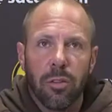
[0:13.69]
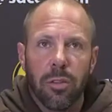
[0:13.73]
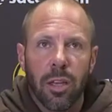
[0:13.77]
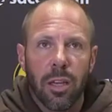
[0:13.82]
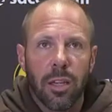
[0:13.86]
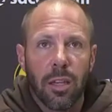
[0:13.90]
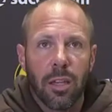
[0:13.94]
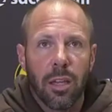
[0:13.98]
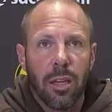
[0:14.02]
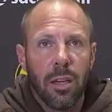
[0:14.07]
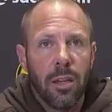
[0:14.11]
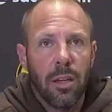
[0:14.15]

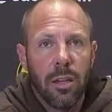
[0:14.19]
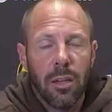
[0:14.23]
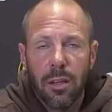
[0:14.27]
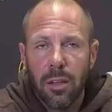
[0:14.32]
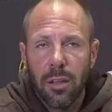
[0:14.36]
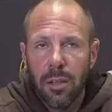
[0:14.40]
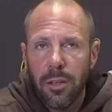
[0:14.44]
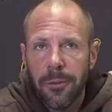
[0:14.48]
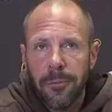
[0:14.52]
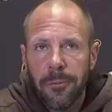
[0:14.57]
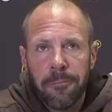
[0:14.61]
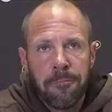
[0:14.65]
Like,
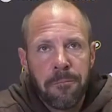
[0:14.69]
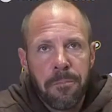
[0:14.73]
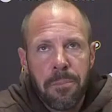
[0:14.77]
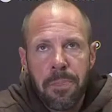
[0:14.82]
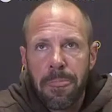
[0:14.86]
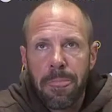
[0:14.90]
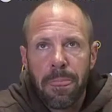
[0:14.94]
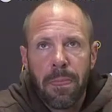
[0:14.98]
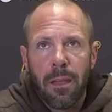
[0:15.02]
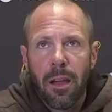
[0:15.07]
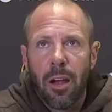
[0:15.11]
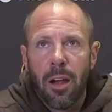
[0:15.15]

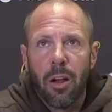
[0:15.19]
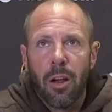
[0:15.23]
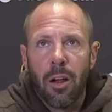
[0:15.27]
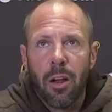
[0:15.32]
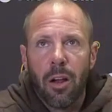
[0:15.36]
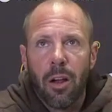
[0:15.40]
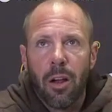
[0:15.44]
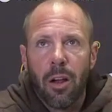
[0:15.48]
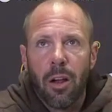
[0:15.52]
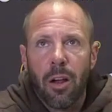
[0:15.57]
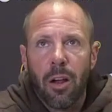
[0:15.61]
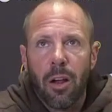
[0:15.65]

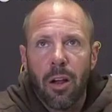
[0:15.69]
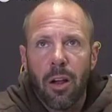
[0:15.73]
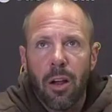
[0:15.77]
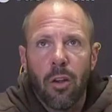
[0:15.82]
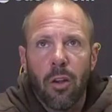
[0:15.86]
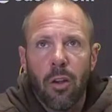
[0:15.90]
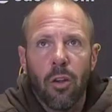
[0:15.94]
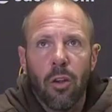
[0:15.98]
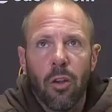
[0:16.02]
um,